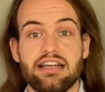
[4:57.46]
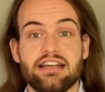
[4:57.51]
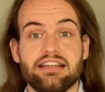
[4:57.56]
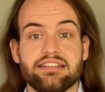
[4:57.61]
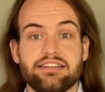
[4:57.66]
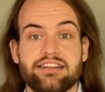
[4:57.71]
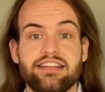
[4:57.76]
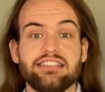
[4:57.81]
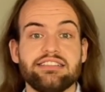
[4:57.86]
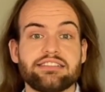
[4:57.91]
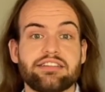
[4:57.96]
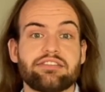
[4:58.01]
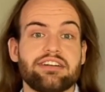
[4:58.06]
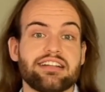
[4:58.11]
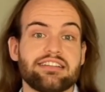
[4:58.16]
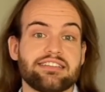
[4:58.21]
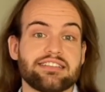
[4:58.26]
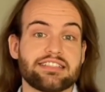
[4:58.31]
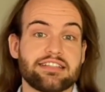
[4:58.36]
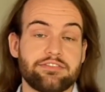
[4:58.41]
This
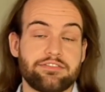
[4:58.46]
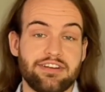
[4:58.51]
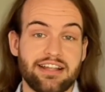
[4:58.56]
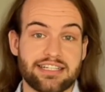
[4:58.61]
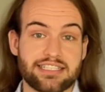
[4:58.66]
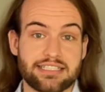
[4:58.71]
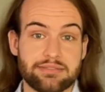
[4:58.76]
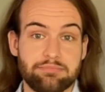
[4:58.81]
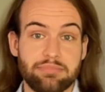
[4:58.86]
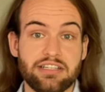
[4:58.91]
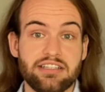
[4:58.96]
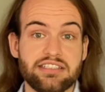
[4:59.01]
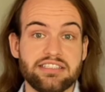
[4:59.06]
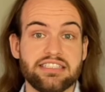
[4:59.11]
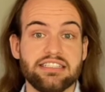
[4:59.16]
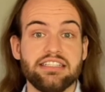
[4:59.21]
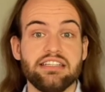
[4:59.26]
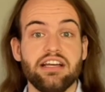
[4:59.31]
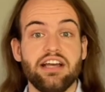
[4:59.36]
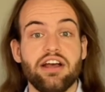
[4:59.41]
threatens the
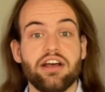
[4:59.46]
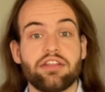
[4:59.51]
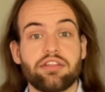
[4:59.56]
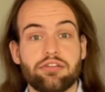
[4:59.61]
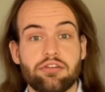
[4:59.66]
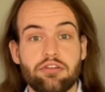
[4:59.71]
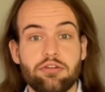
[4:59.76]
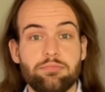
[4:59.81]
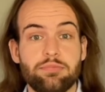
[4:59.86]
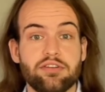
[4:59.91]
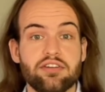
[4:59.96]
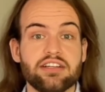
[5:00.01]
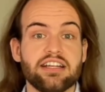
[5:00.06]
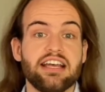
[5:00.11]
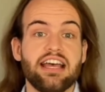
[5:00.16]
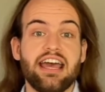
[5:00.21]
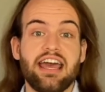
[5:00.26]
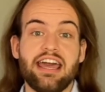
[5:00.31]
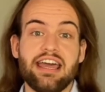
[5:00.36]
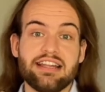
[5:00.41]
flexibility, throughput
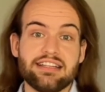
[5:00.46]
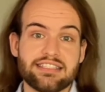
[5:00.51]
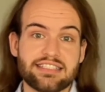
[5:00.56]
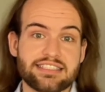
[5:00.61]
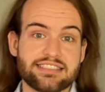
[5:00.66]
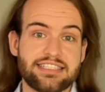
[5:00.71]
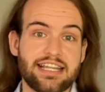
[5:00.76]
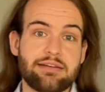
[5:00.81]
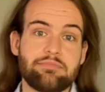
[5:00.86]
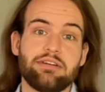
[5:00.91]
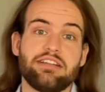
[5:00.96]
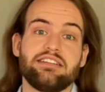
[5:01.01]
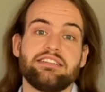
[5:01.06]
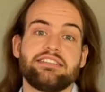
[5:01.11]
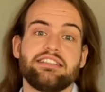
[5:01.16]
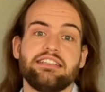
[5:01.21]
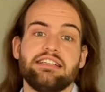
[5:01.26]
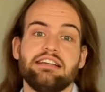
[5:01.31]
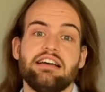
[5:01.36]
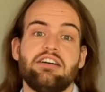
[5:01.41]
and
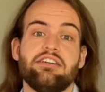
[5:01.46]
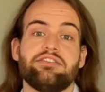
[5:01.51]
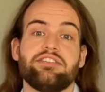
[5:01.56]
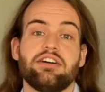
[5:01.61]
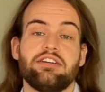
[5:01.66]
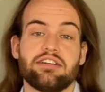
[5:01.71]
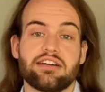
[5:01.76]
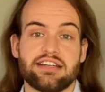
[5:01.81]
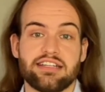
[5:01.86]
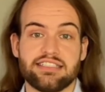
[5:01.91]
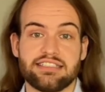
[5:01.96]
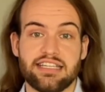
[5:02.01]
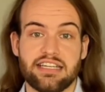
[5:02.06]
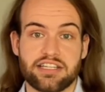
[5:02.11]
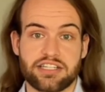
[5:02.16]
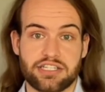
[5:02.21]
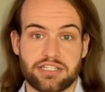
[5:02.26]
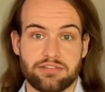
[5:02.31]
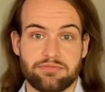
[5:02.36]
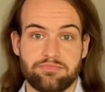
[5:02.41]
stability of the
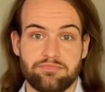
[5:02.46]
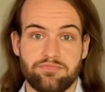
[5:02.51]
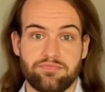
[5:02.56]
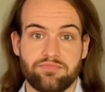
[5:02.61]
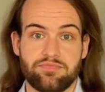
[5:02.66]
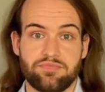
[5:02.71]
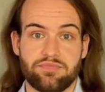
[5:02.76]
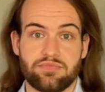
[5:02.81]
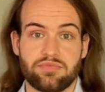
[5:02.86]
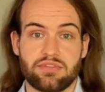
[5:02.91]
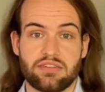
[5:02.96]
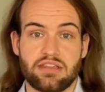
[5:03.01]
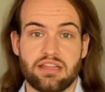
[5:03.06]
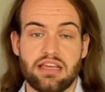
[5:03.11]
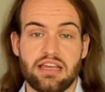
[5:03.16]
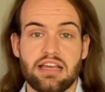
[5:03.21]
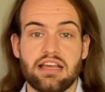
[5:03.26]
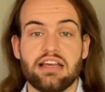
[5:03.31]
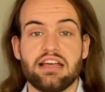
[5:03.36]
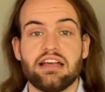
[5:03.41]
organization.
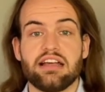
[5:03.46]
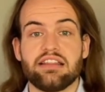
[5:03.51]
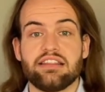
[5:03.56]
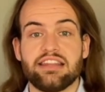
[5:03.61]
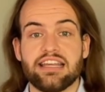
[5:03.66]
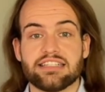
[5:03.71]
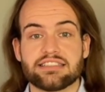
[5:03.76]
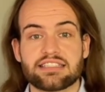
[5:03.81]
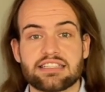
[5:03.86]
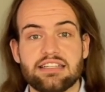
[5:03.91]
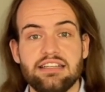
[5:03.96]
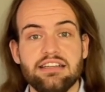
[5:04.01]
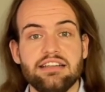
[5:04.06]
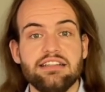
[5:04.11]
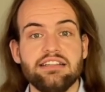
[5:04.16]
There's clearly